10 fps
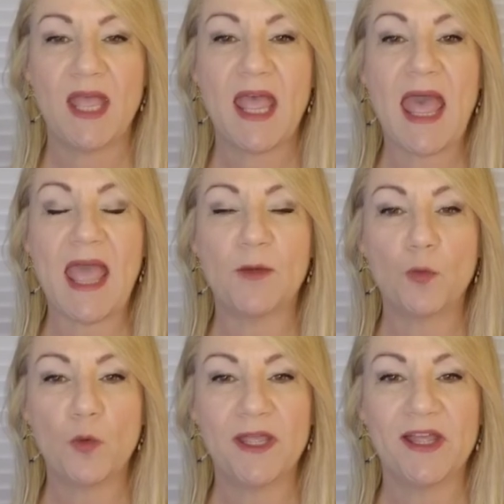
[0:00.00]
and
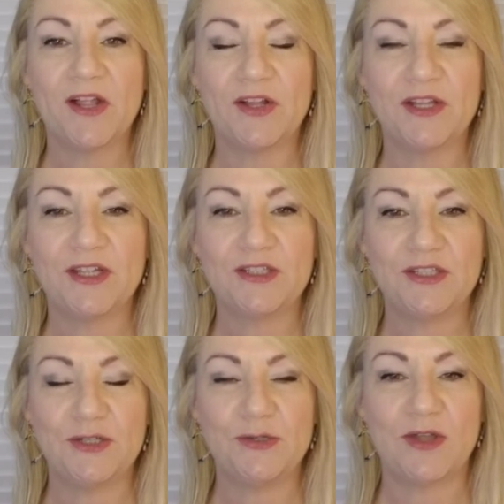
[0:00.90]
will to
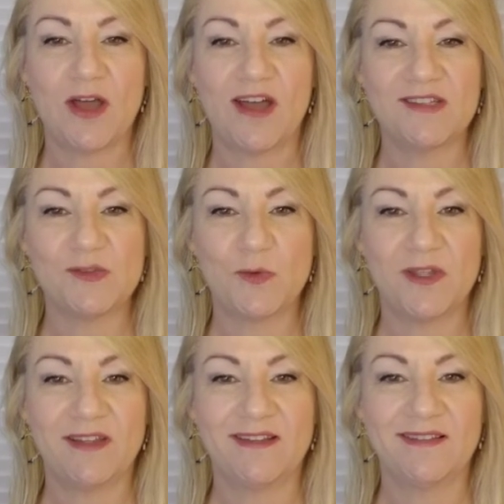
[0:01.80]
do God's
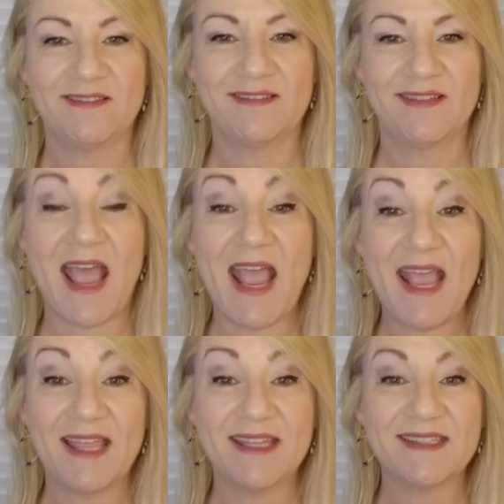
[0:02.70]
will.
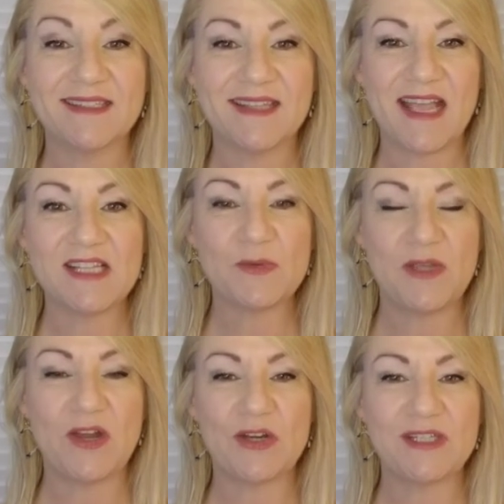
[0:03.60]
And as we
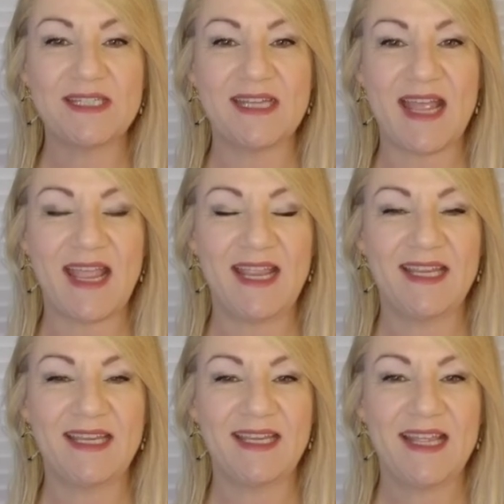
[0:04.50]
heard today,
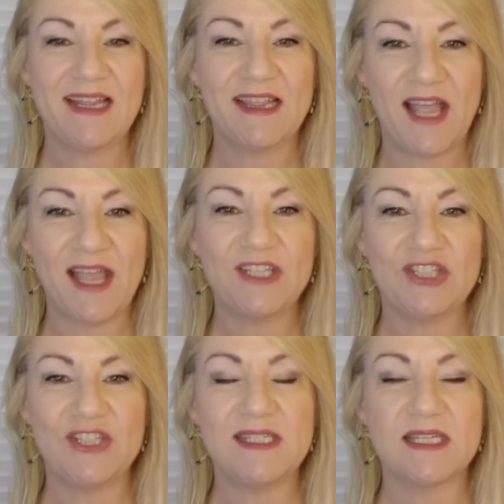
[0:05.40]
like
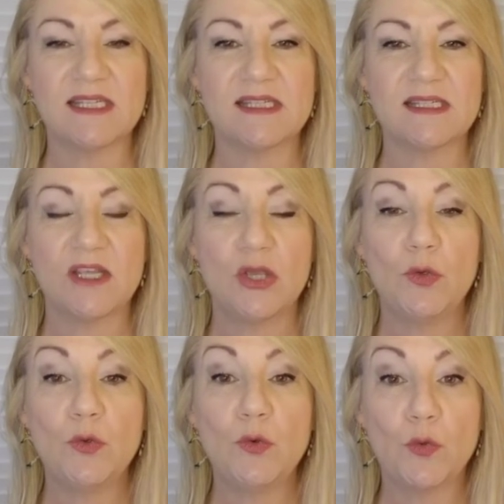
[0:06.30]
Jesus,
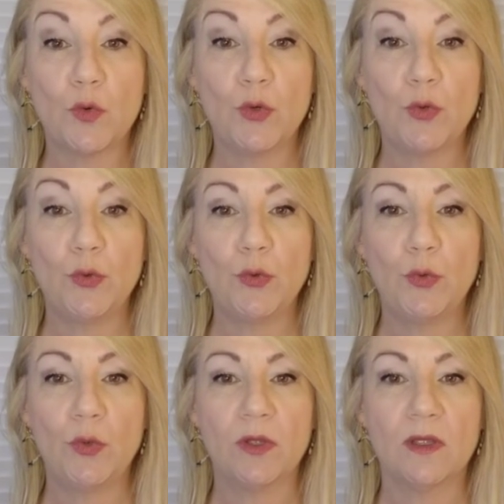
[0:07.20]
who grew,
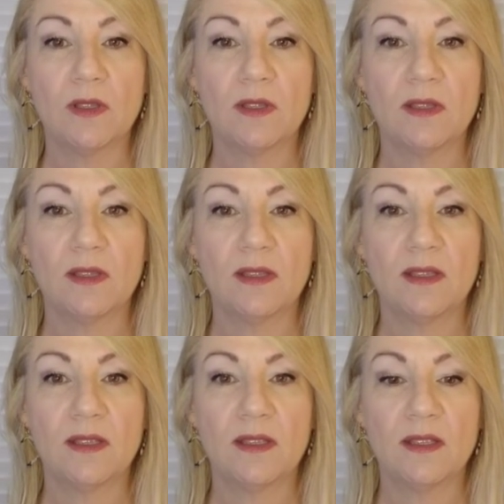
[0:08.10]

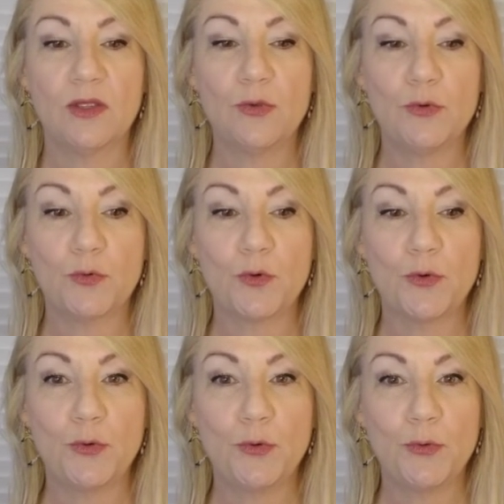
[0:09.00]
who
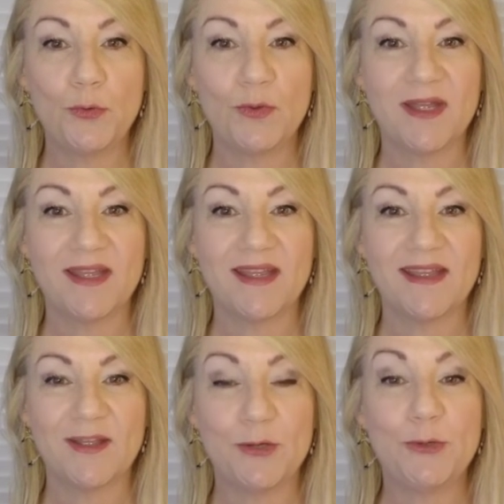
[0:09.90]
grew,
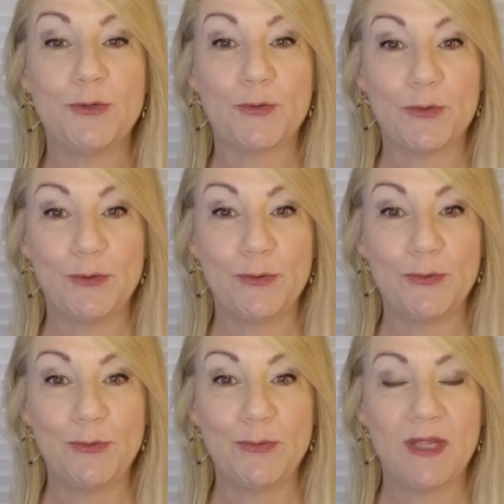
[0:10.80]
who grew
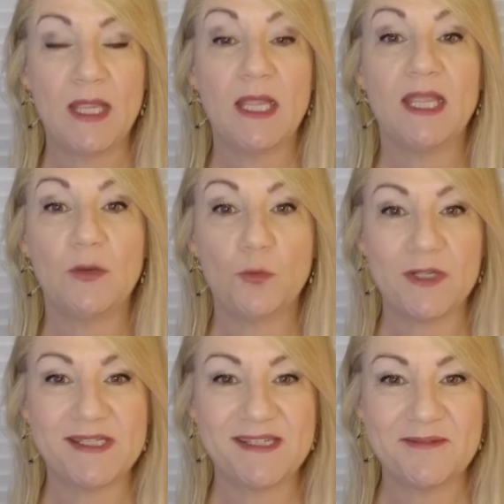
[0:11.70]
in wisdom